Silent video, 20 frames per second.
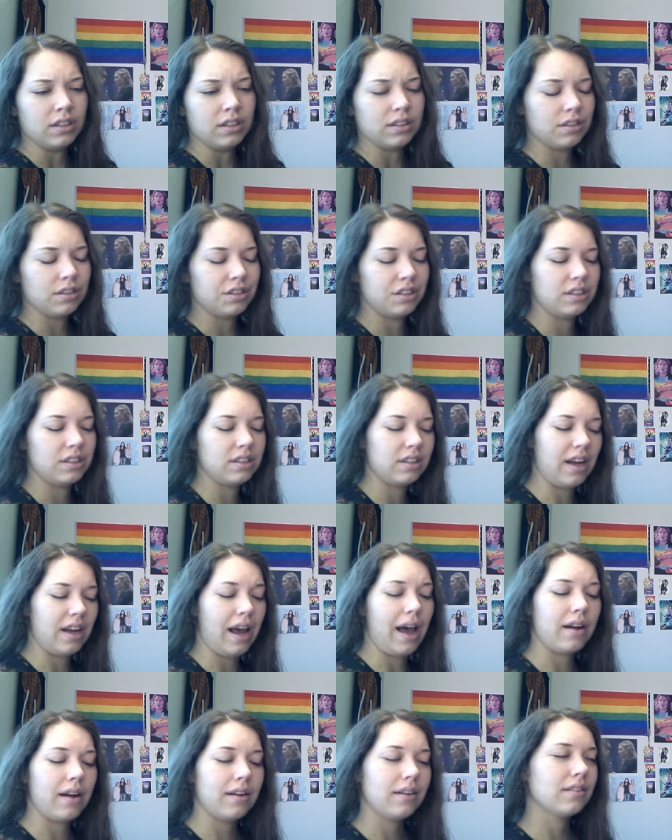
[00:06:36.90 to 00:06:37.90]
So she's an
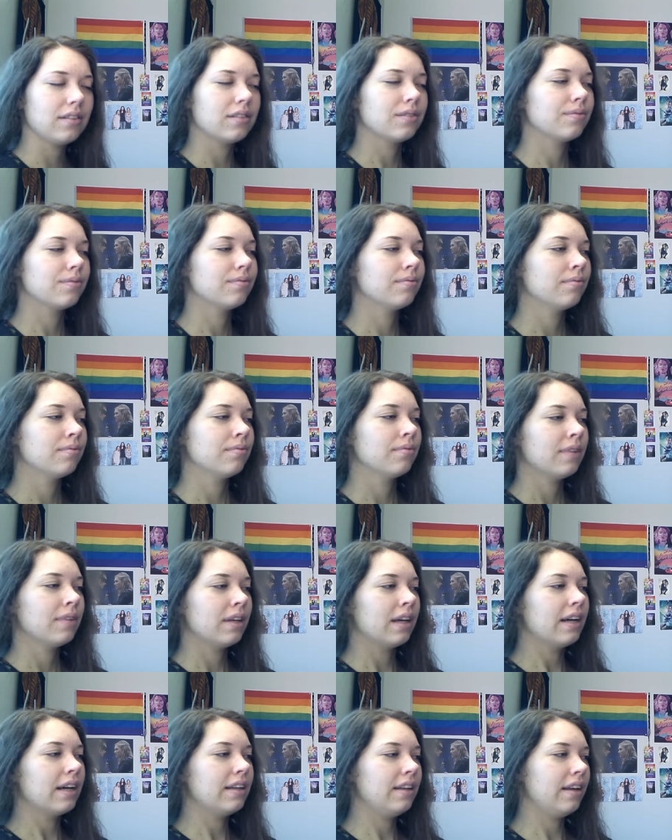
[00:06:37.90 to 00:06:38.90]
addict,
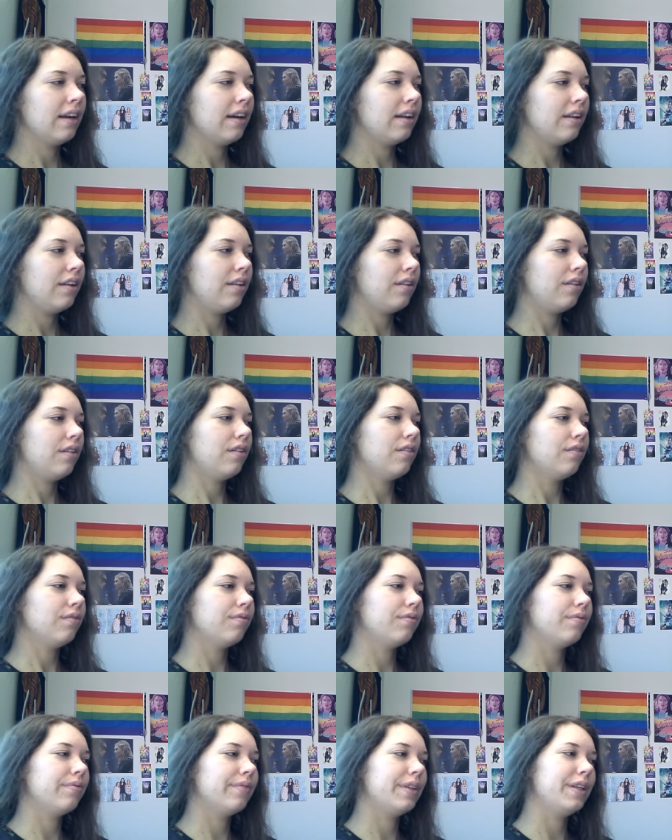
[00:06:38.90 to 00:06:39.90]
and yet
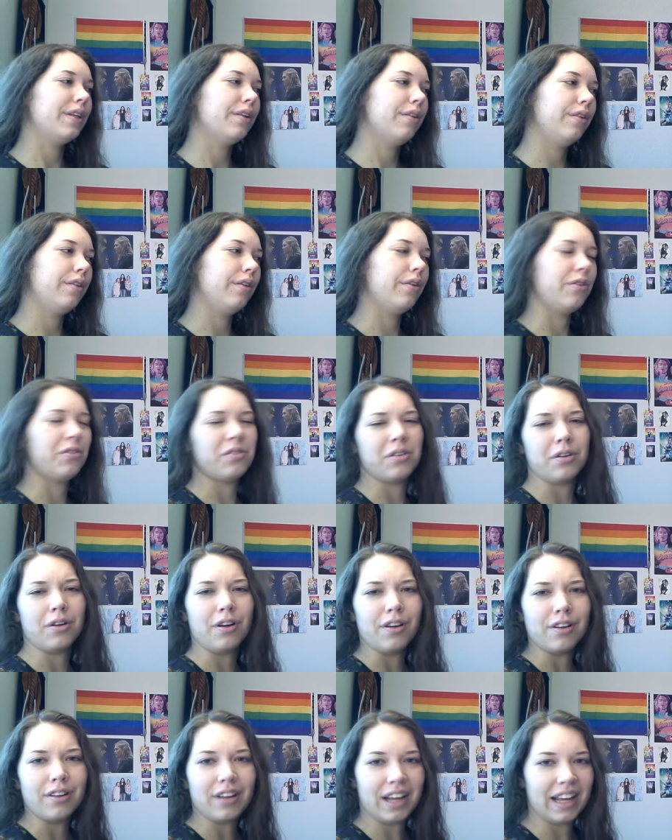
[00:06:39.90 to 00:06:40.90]
you use
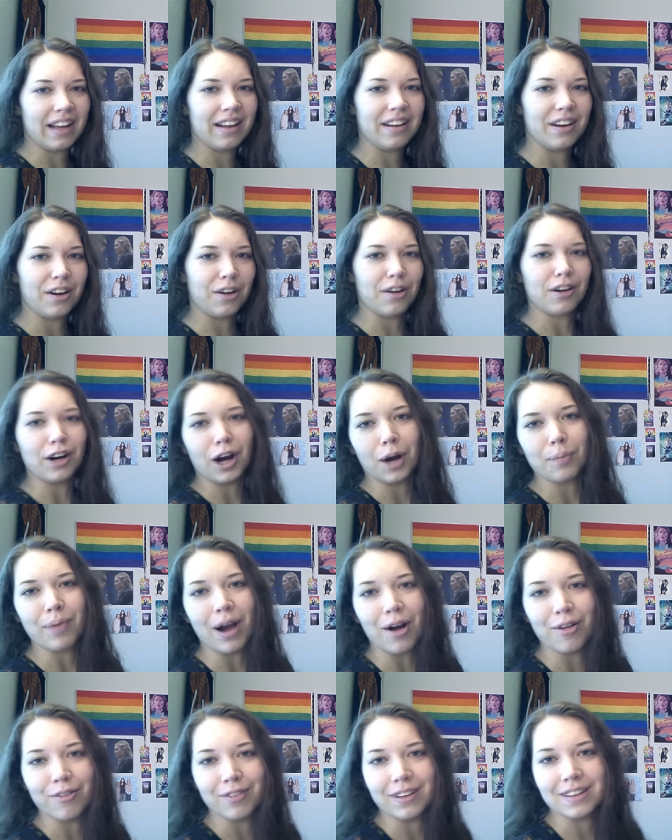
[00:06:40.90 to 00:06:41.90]
her to get your
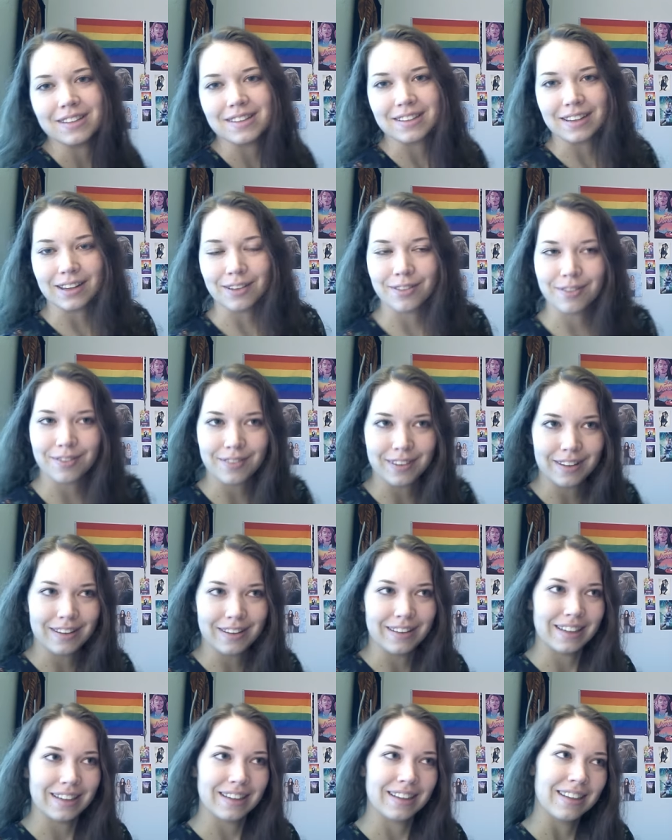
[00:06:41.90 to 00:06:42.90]
compound V stuff
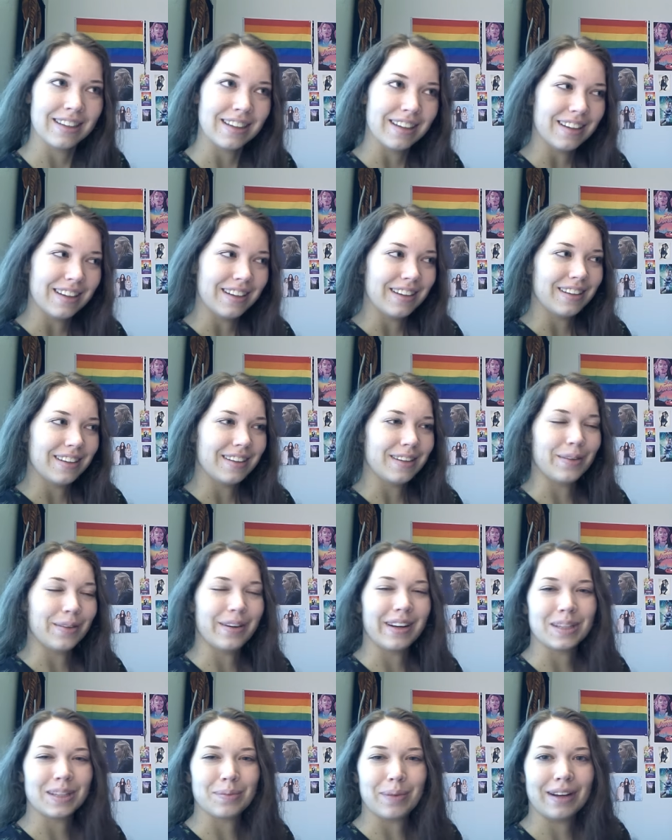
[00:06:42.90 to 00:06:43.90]
and don't
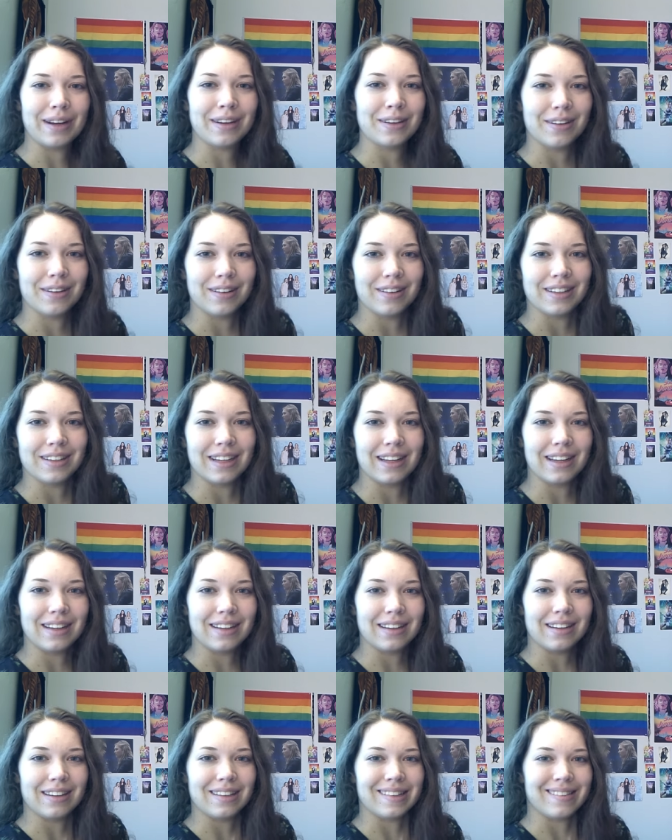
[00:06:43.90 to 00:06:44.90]
expect her to take
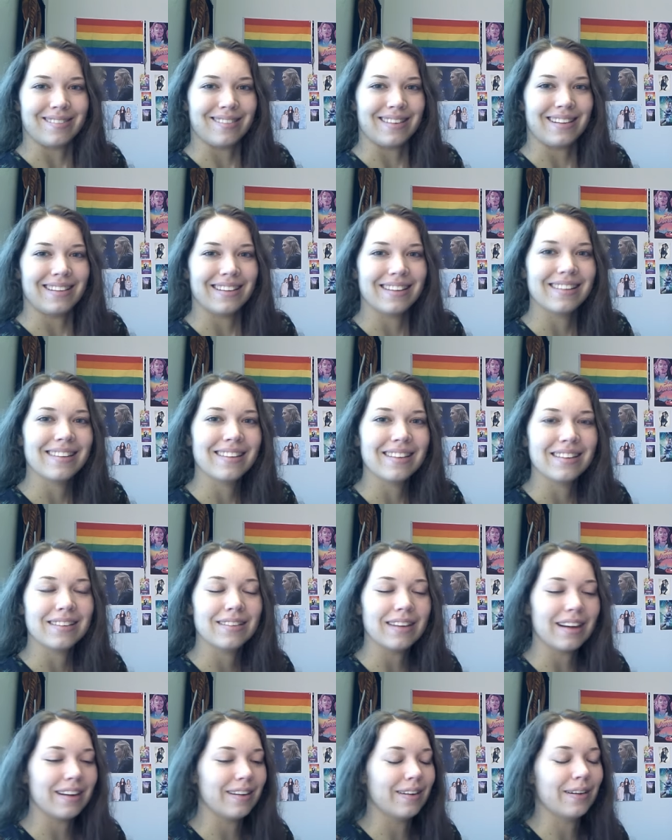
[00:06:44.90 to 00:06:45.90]
it as well.
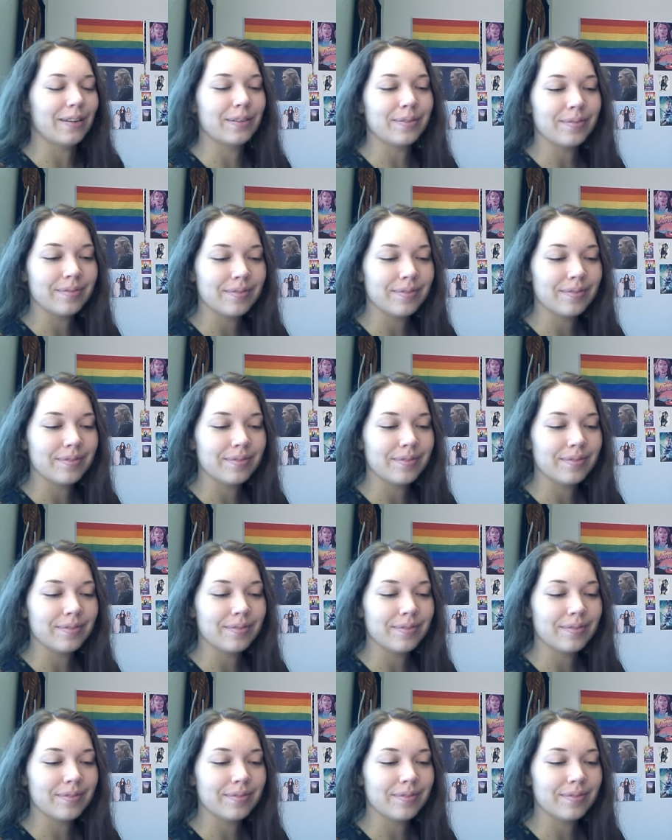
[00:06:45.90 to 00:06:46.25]
I don't know.